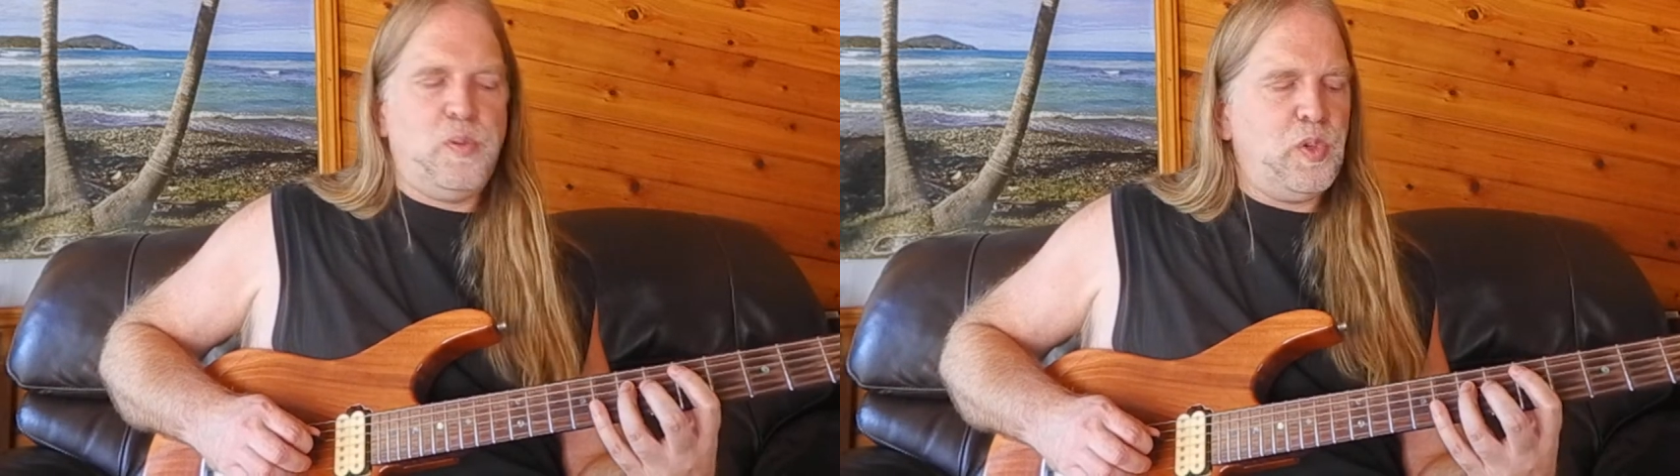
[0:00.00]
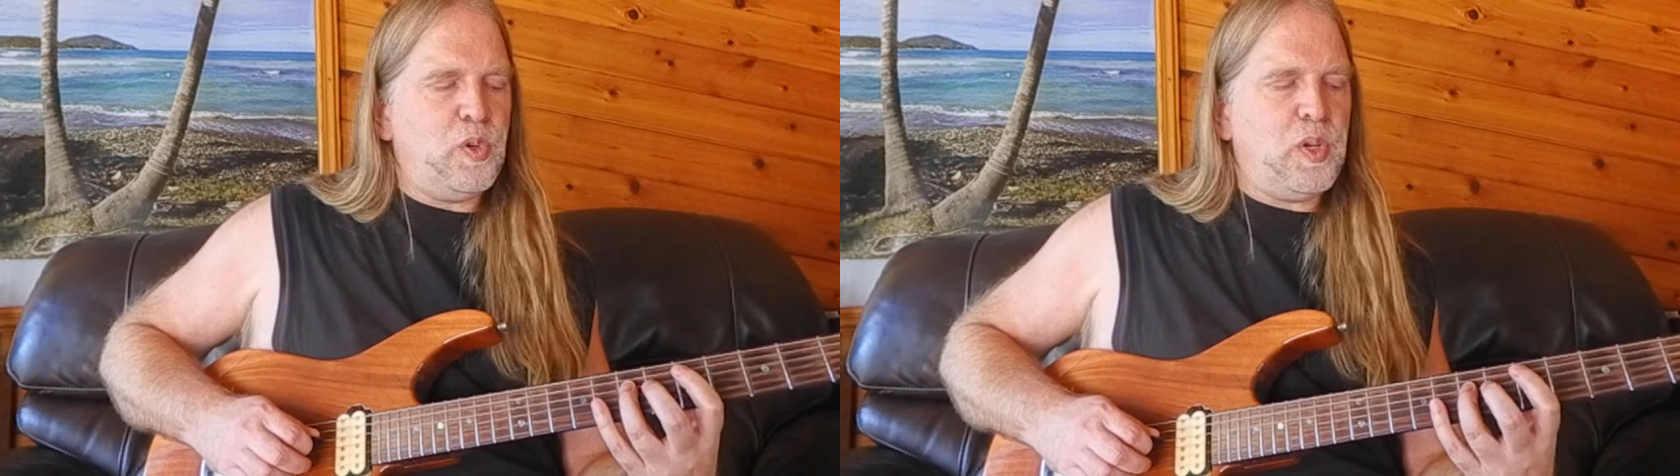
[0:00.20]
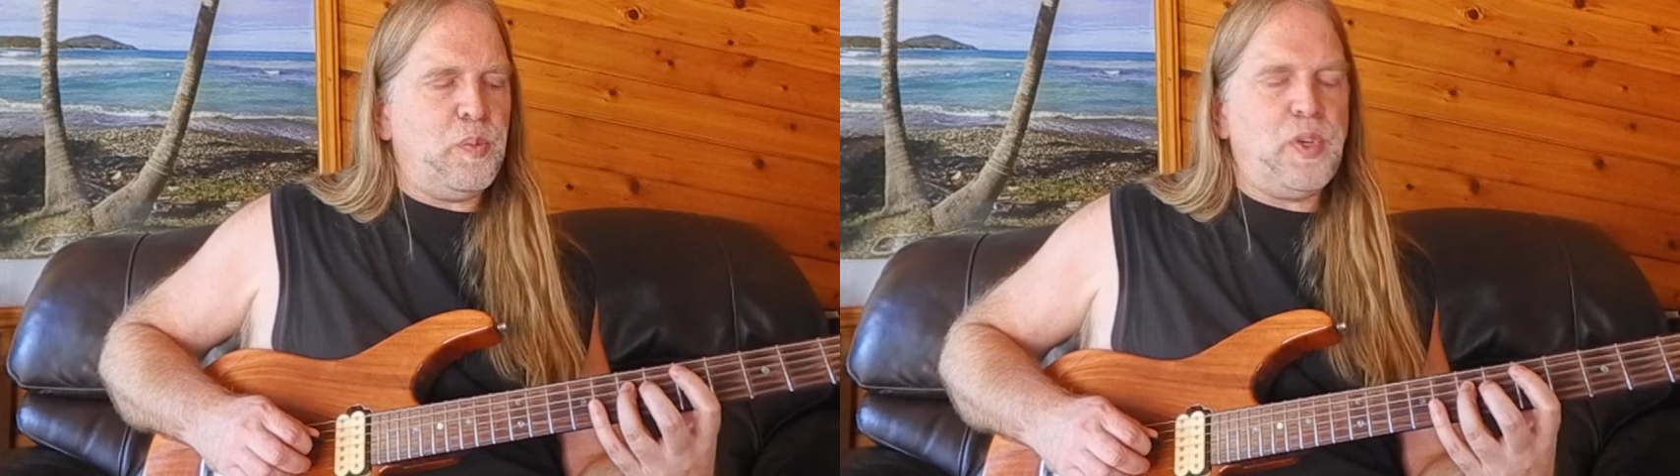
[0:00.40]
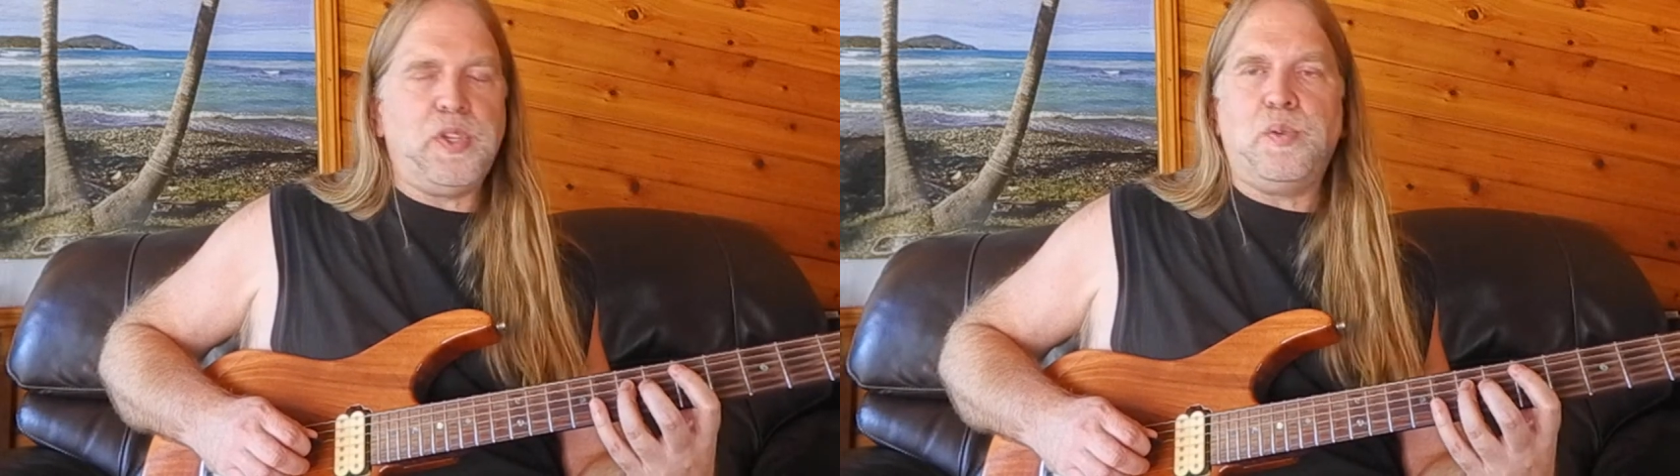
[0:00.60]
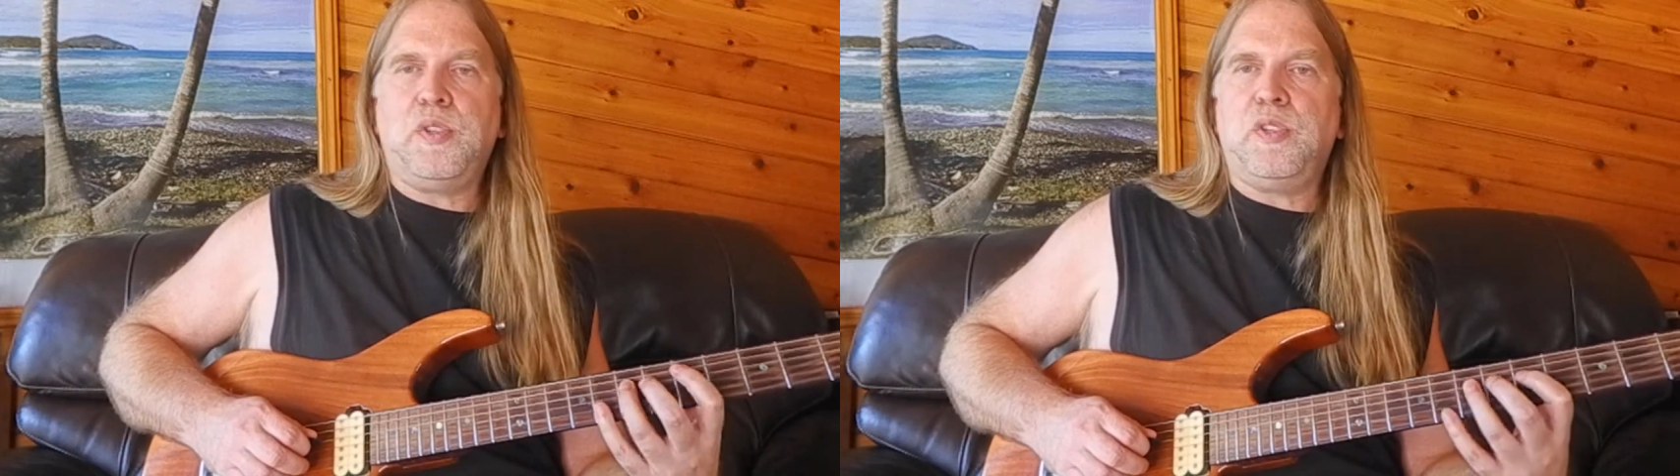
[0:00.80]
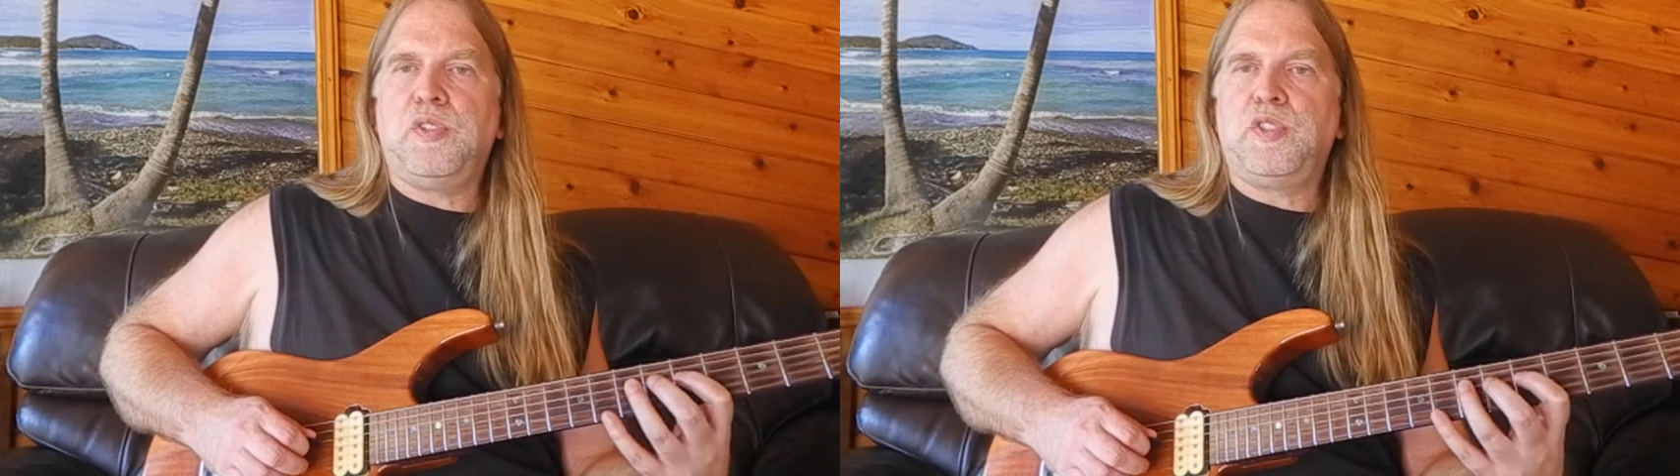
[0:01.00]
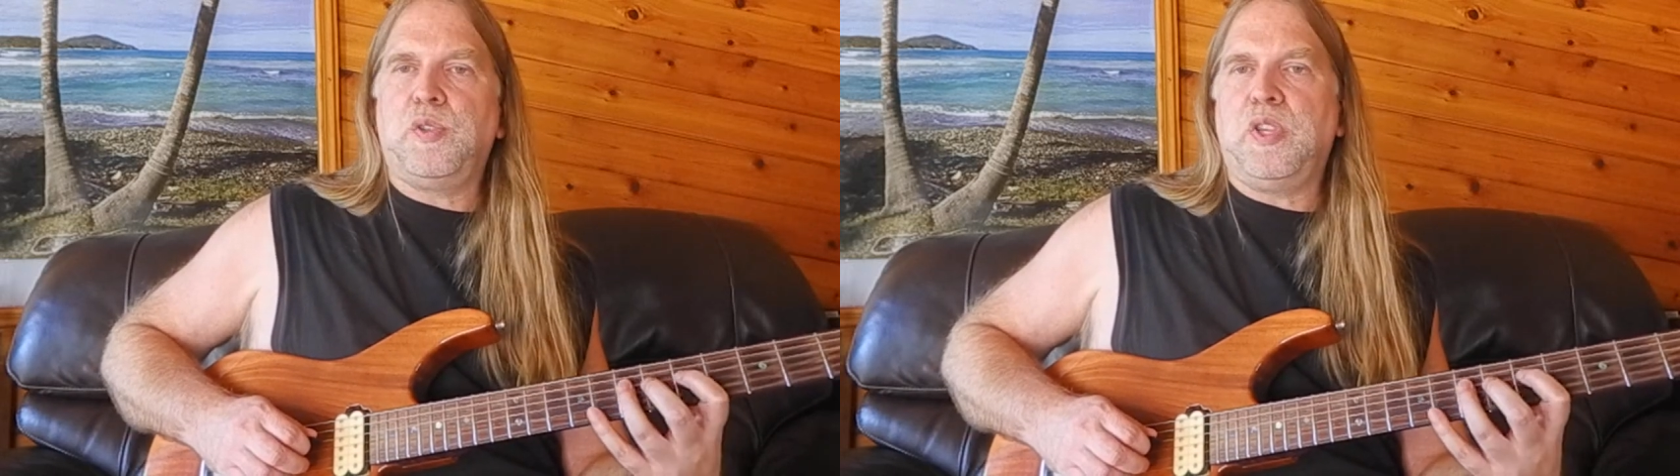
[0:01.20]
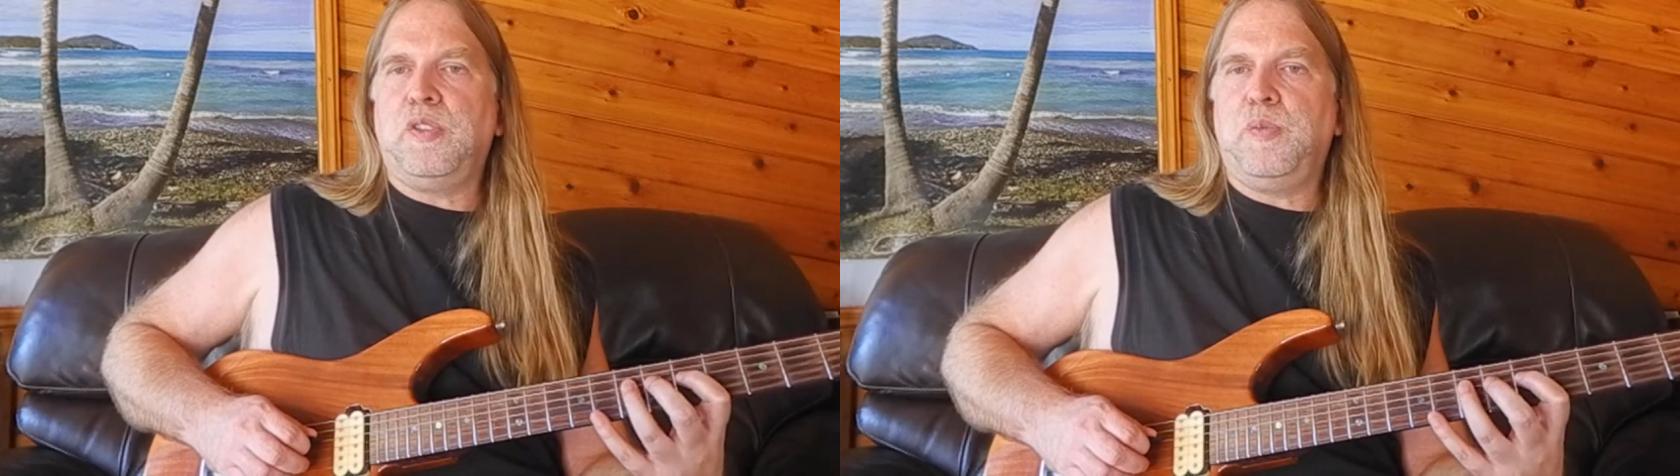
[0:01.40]
going up 1 note, so
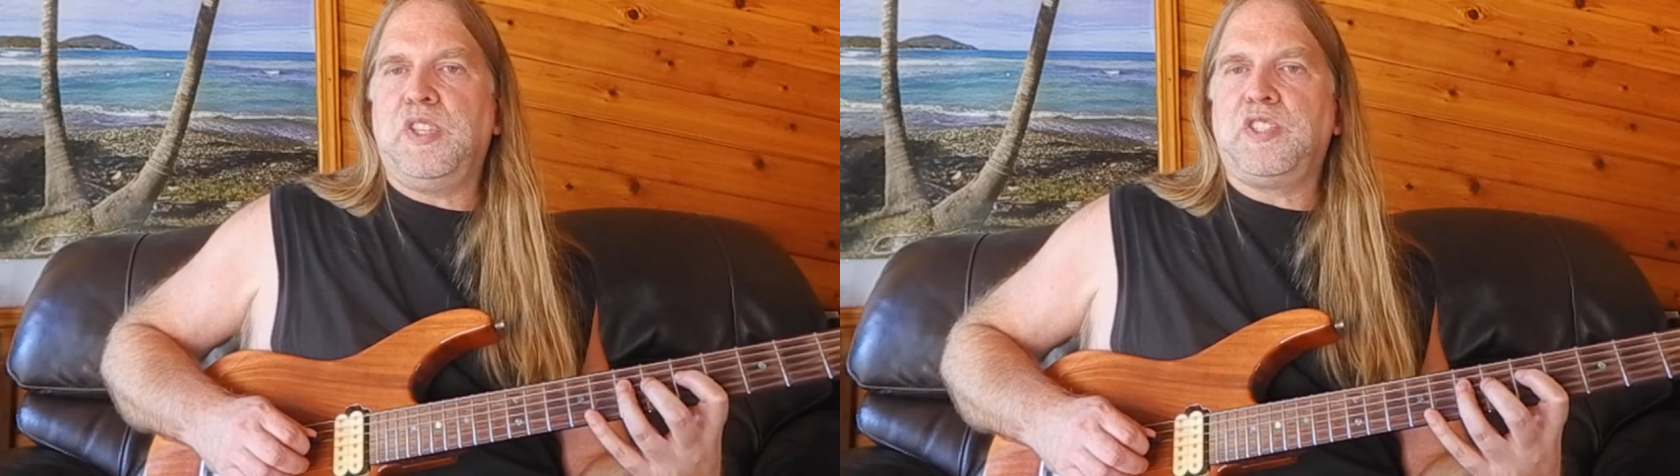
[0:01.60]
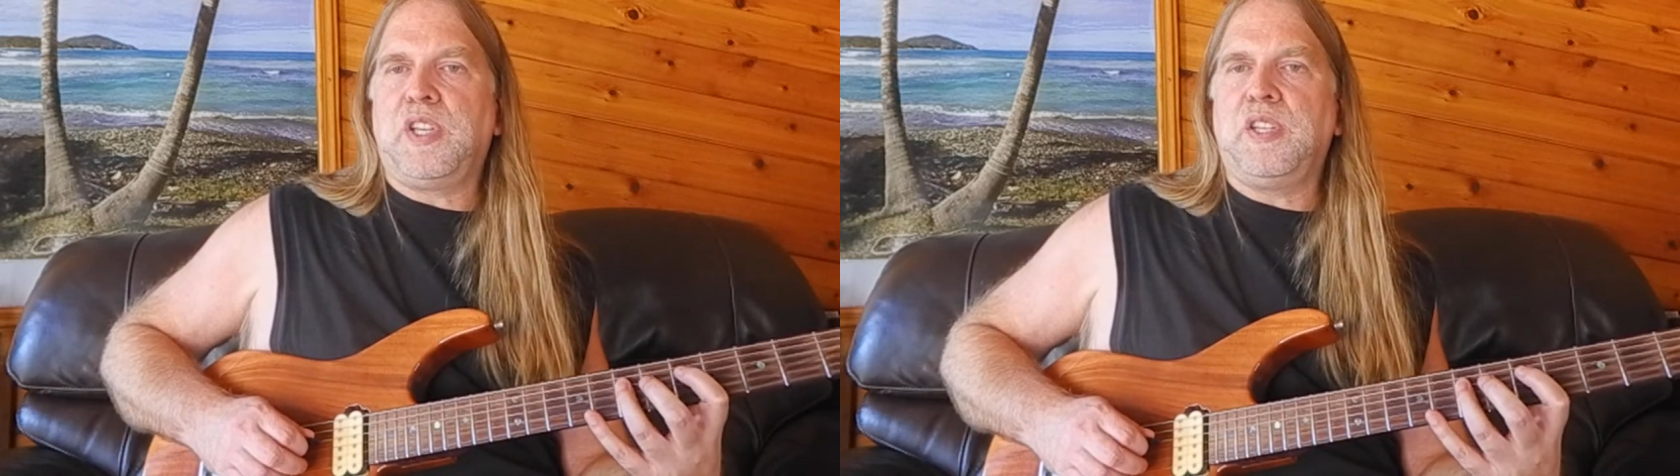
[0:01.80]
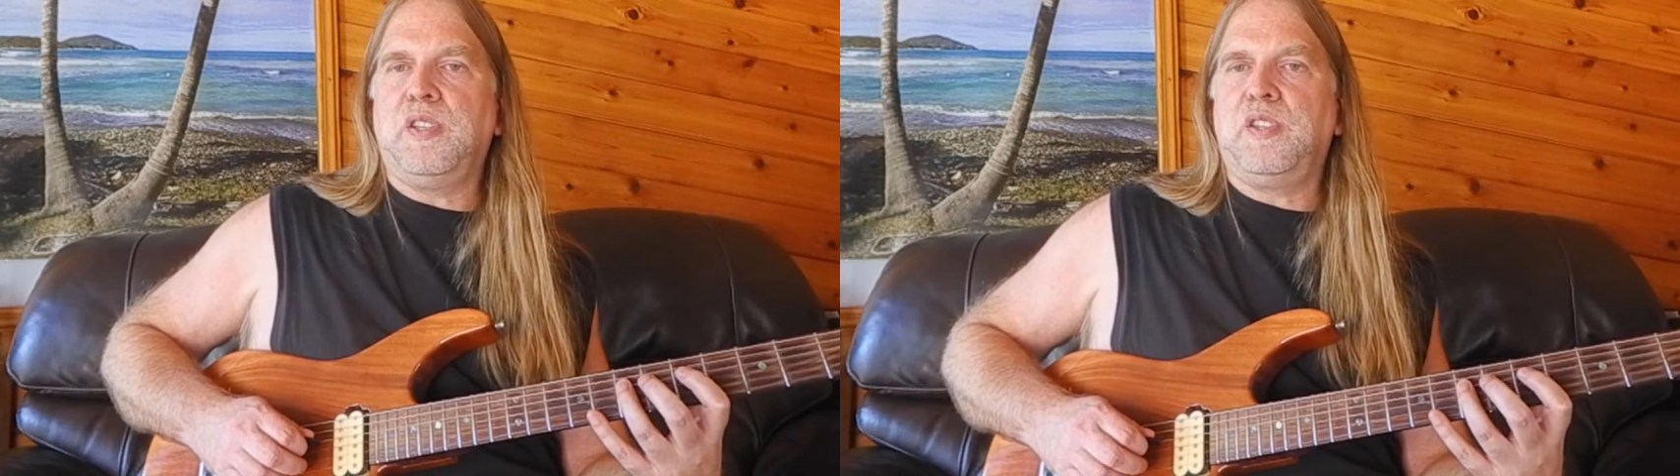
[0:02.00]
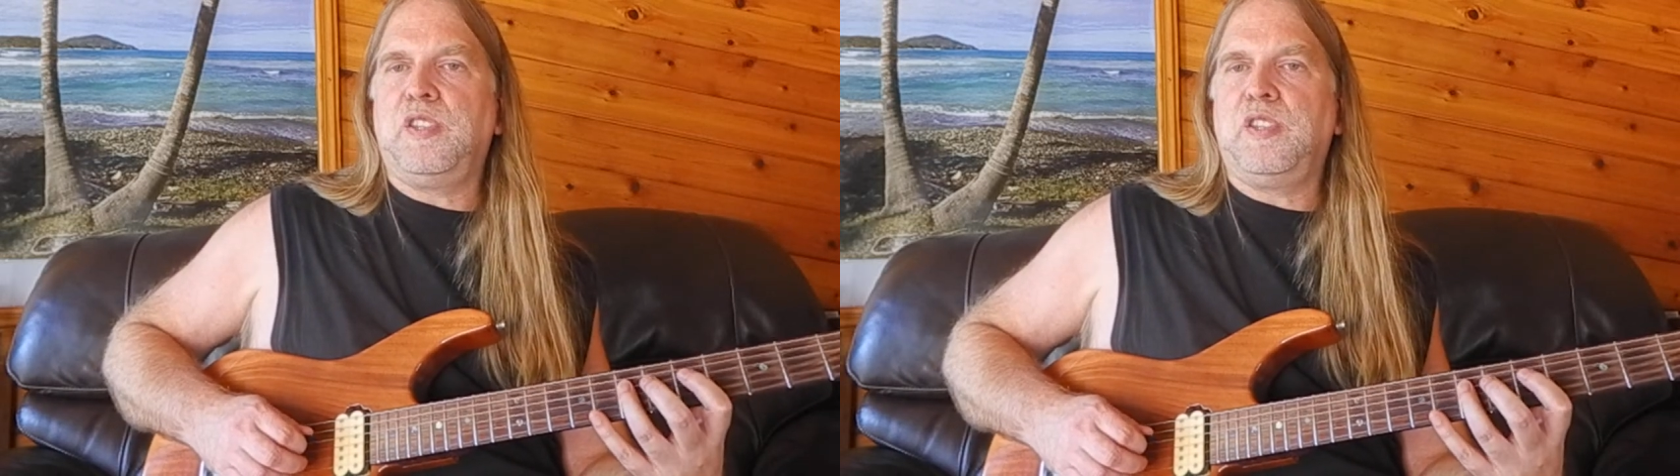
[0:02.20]
that'd be a second,